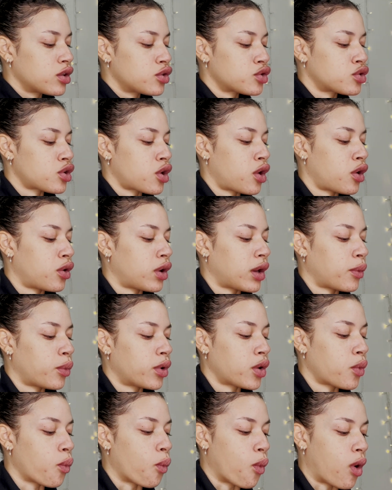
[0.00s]
So I want
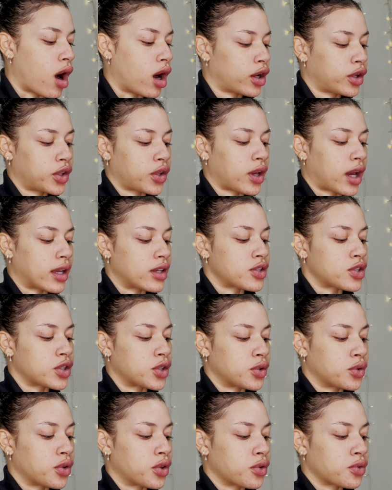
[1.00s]
to walk you guys
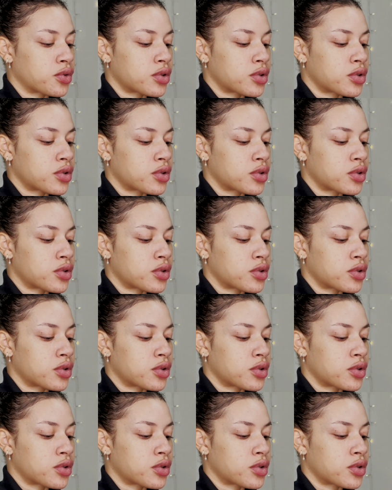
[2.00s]
through those